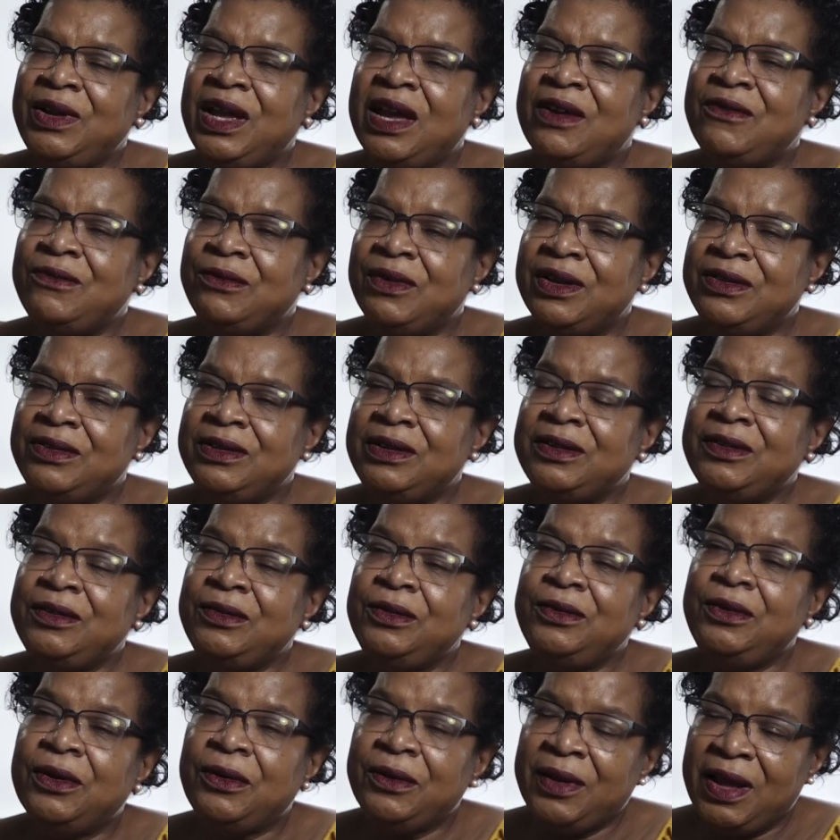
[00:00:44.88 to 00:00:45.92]
we have residents
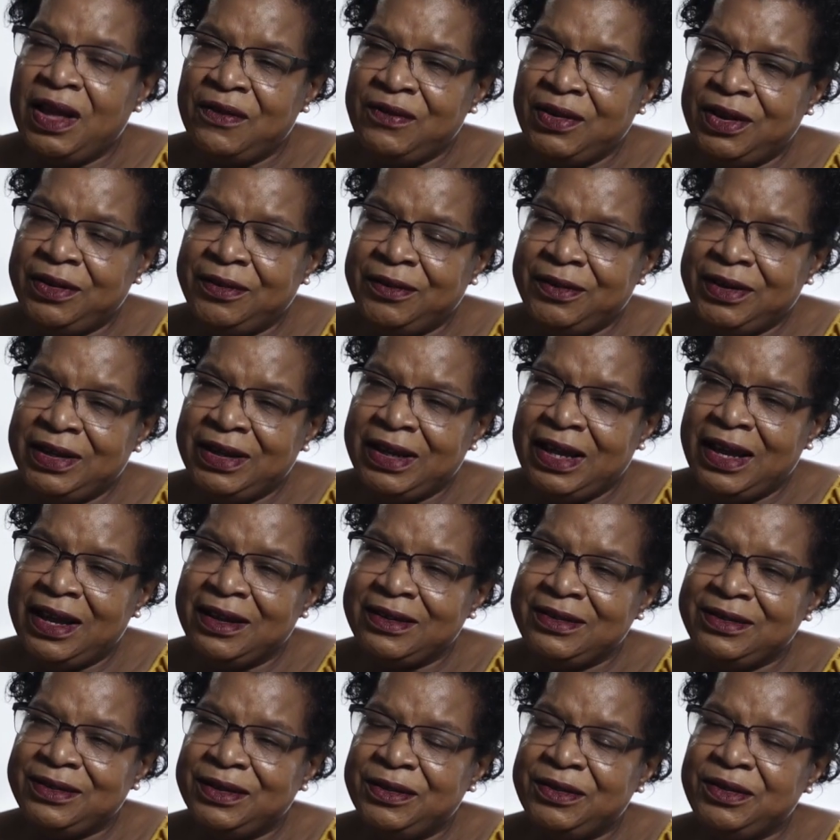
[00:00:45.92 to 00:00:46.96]
who don't have internet
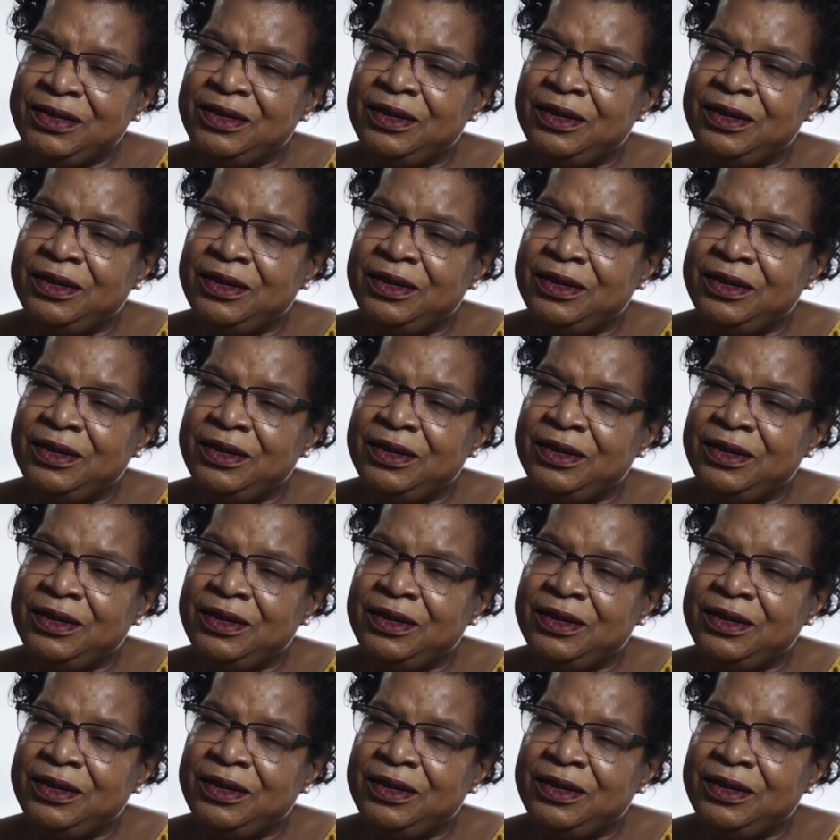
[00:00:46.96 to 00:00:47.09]
access.